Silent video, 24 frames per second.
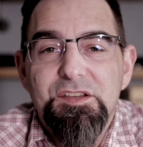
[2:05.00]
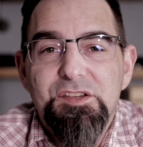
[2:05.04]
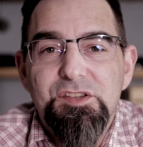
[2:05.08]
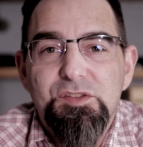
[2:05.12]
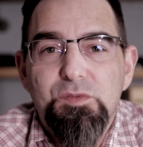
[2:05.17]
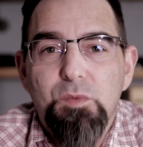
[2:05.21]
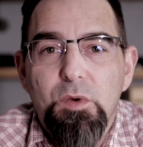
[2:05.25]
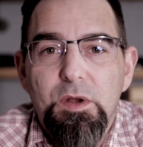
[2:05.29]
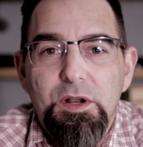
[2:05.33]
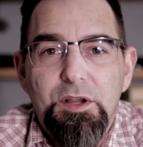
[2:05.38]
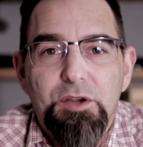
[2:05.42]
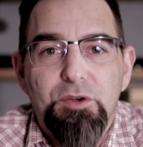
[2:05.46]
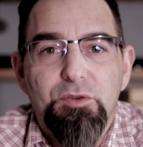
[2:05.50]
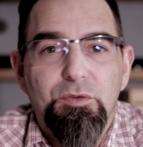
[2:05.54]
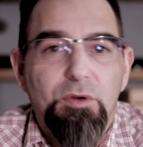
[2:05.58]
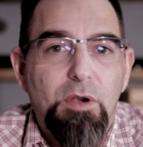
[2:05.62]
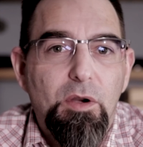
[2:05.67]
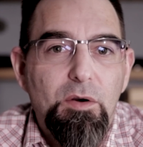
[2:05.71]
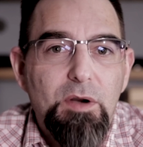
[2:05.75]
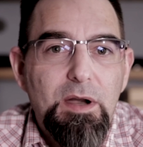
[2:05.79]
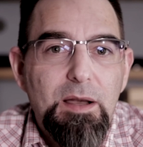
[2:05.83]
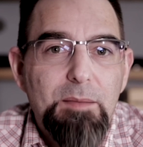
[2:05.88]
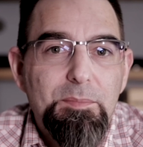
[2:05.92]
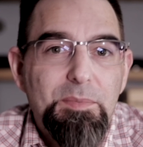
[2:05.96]
just want to
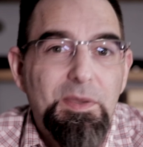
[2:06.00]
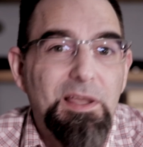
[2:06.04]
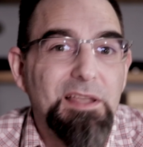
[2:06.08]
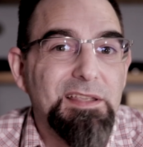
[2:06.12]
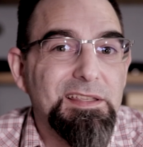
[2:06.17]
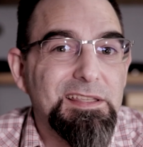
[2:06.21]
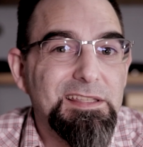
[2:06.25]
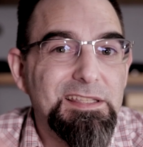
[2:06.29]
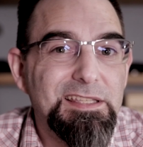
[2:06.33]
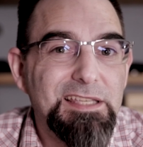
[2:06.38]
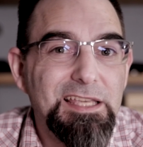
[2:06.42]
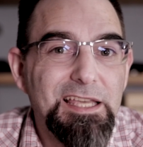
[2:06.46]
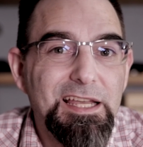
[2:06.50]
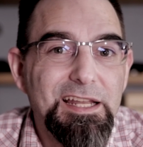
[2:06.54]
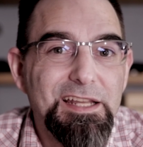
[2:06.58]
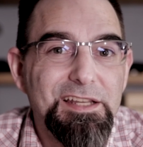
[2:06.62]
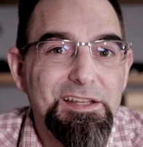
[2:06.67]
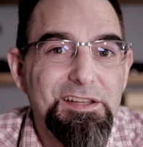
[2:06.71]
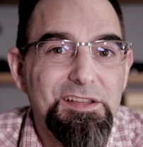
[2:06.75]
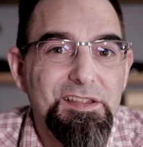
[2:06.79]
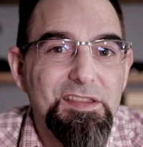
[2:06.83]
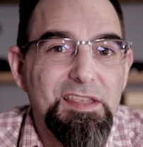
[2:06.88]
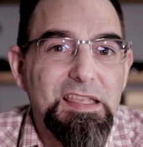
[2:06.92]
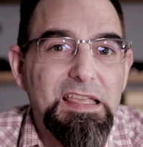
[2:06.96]
grow up, get
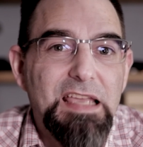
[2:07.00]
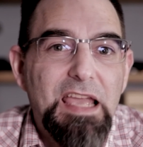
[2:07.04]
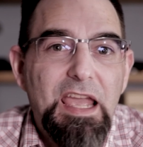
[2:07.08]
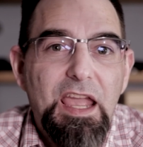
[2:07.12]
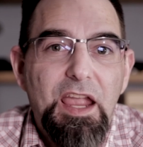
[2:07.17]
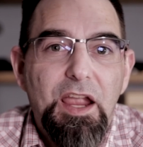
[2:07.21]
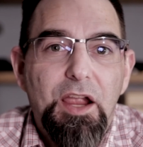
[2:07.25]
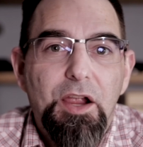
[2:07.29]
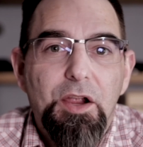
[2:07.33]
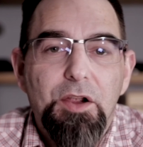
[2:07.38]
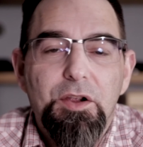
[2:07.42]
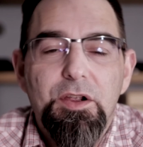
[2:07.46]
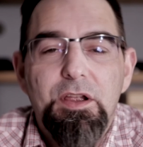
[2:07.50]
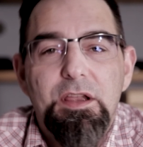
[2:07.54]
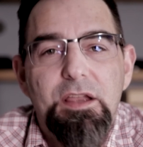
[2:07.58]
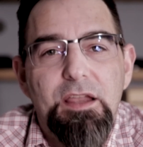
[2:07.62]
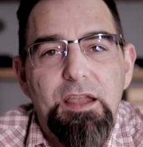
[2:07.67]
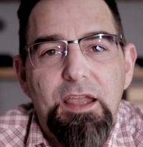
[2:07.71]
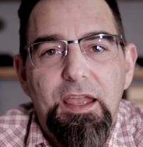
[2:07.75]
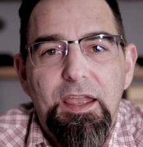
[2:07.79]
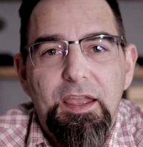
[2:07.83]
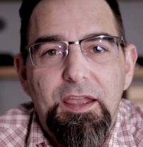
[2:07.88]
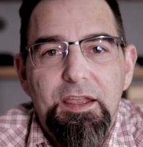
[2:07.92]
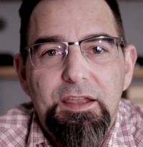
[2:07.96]
into the air,
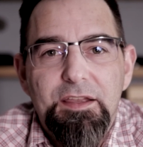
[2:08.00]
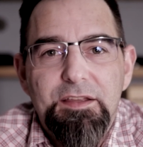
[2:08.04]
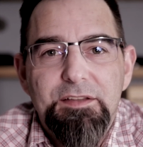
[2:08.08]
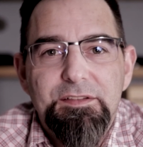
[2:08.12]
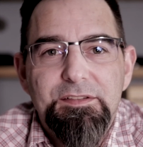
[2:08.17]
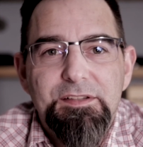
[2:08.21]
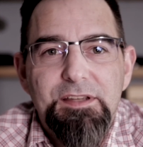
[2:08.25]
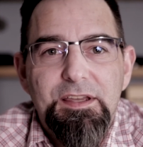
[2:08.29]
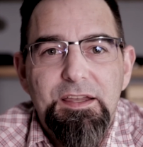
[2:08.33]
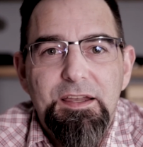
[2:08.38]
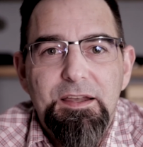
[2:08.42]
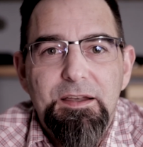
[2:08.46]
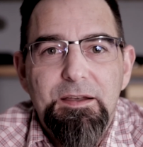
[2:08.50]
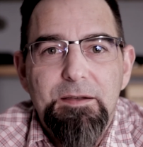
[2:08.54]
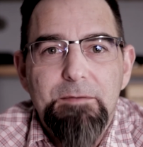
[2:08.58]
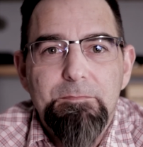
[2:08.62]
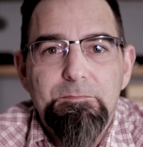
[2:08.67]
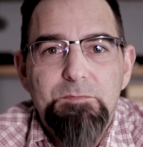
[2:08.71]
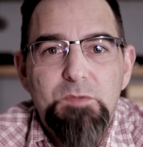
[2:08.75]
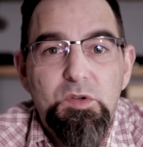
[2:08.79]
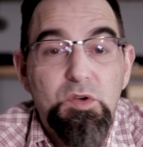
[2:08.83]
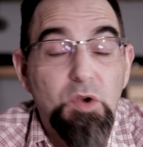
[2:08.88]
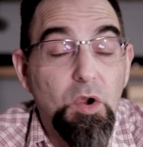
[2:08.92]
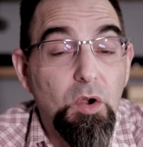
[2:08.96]
and
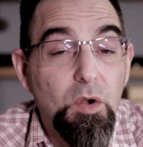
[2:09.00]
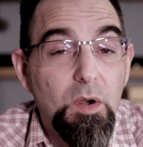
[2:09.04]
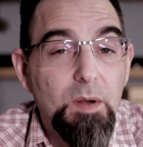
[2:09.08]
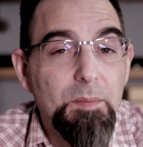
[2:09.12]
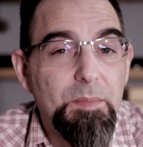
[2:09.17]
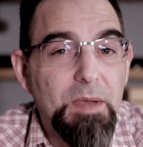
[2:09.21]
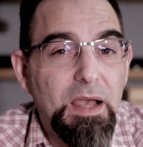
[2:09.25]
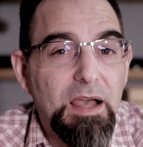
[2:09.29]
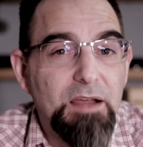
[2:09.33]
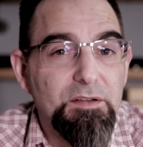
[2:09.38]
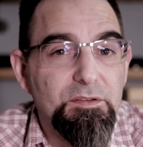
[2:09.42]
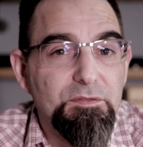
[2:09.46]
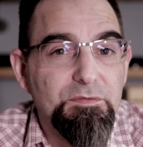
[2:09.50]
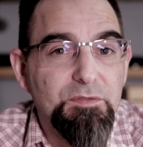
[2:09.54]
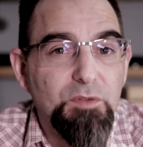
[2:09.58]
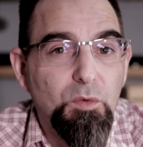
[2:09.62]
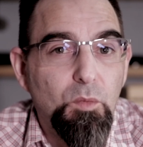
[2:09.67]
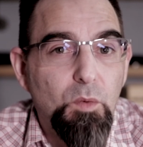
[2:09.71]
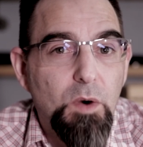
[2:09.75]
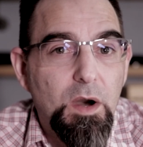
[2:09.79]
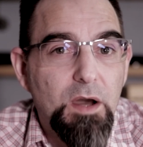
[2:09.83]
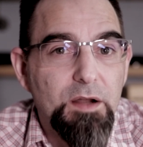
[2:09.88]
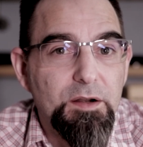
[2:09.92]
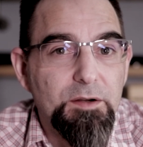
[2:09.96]
grow up out of the
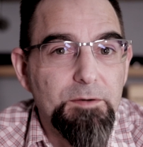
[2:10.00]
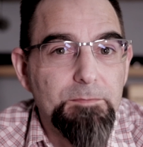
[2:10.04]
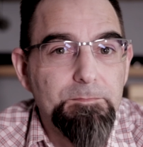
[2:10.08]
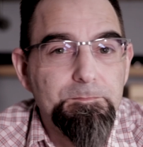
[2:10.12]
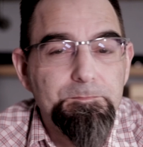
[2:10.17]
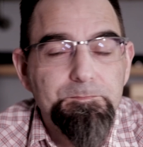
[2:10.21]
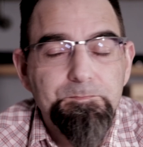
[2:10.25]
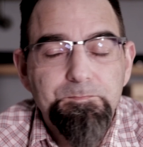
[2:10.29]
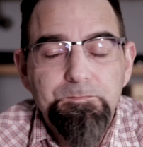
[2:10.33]
water.